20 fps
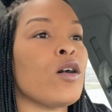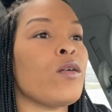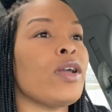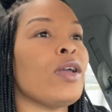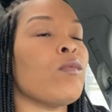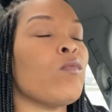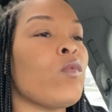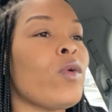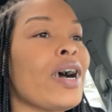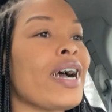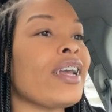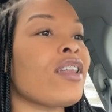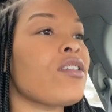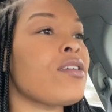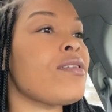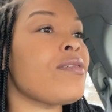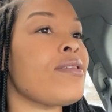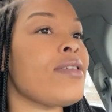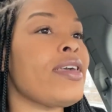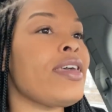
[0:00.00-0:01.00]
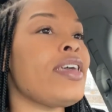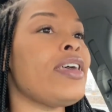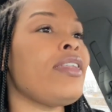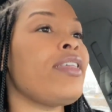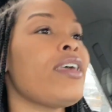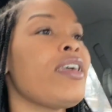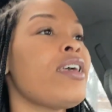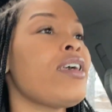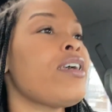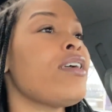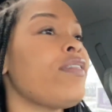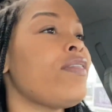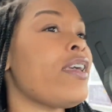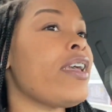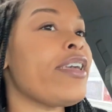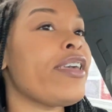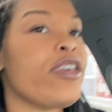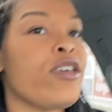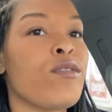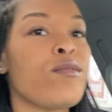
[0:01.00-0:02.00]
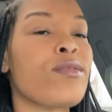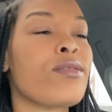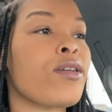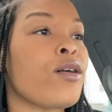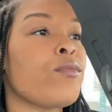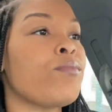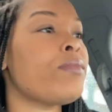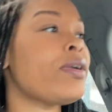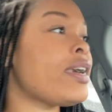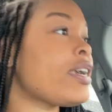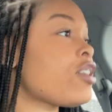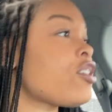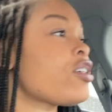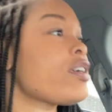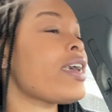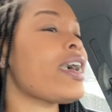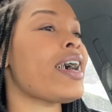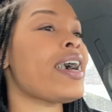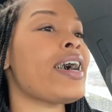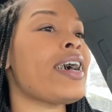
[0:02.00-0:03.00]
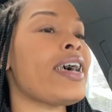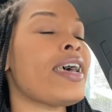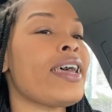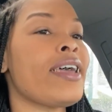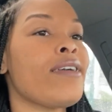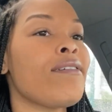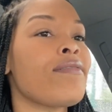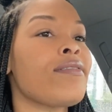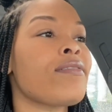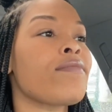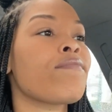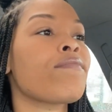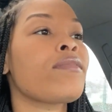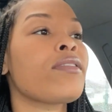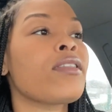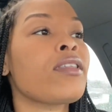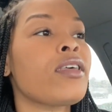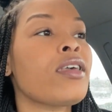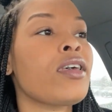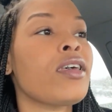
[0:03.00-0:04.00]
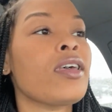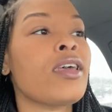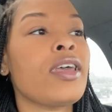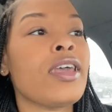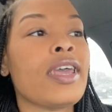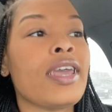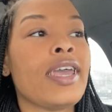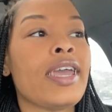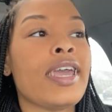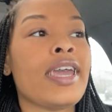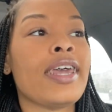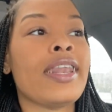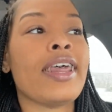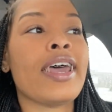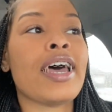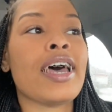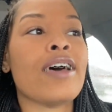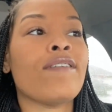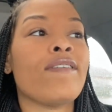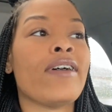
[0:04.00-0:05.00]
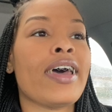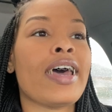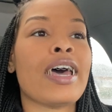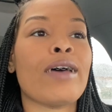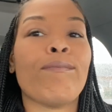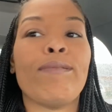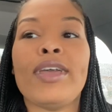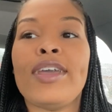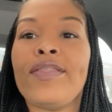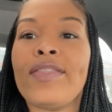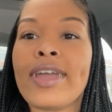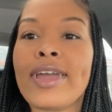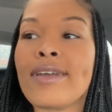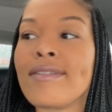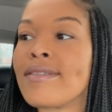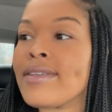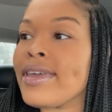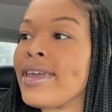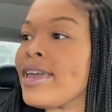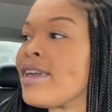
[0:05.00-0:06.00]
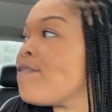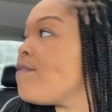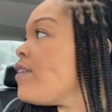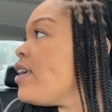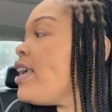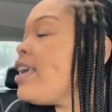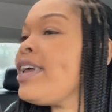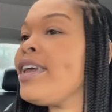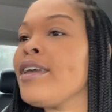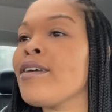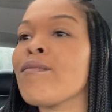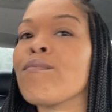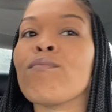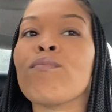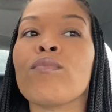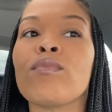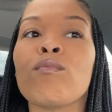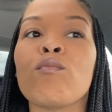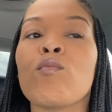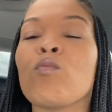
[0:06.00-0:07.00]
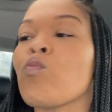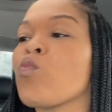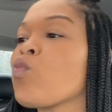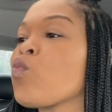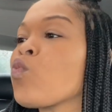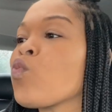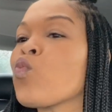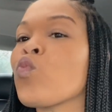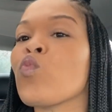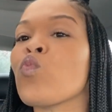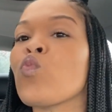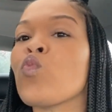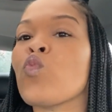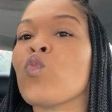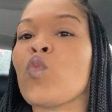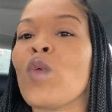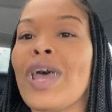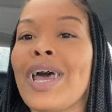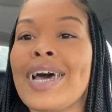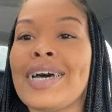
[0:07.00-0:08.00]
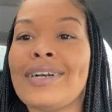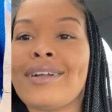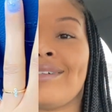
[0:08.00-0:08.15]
and watches it. Thank you so much, you guys. And have a happy Thanksgiving. Mwah.